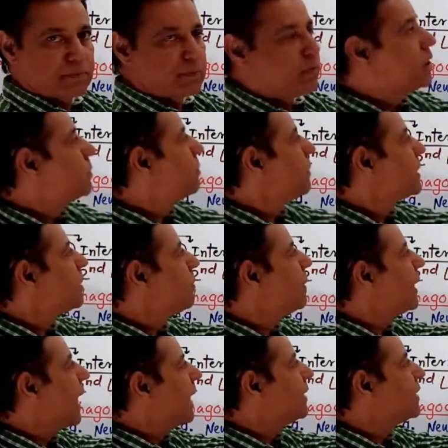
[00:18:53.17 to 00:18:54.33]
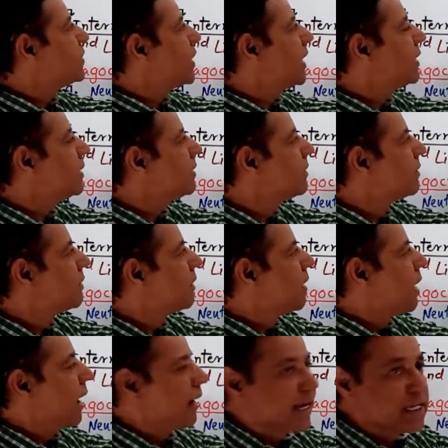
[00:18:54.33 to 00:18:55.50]
means specific antigen
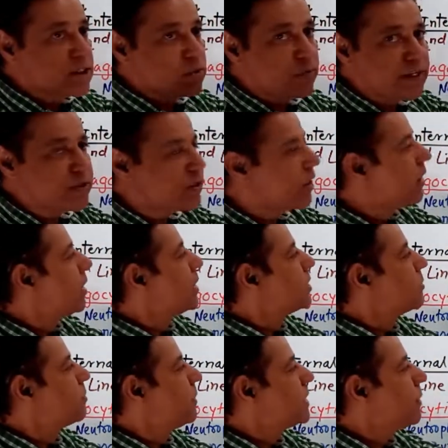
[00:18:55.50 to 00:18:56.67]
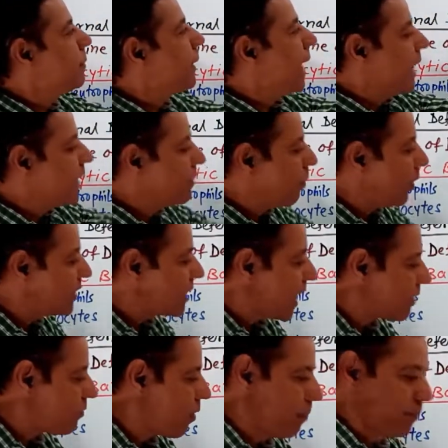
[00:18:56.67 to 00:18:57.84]
against which specific antibodies are
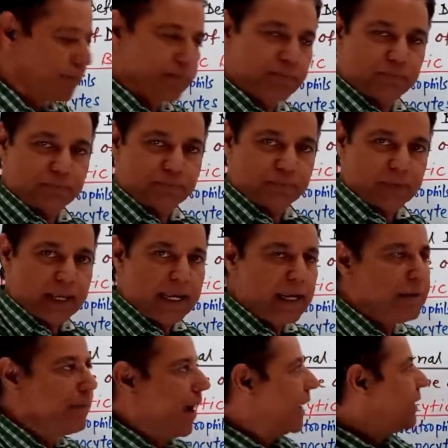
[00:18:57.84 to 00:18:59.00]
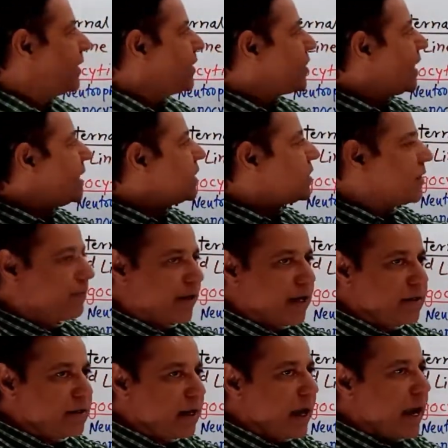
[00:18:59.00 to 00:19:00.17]
formed. If antigen is
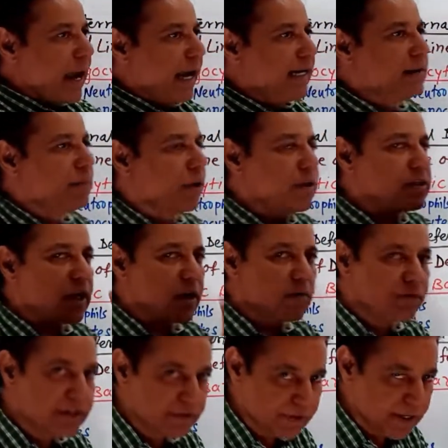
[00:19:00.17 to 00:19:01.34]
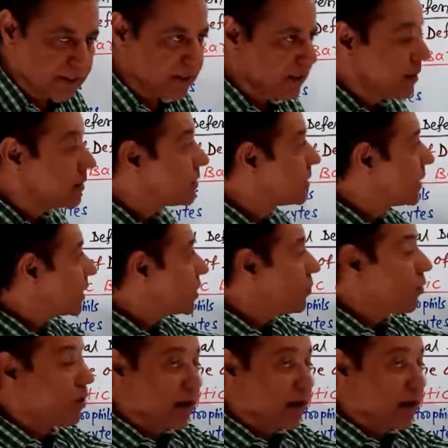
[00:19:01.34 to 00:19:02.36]
different, antibodies are of different. Just for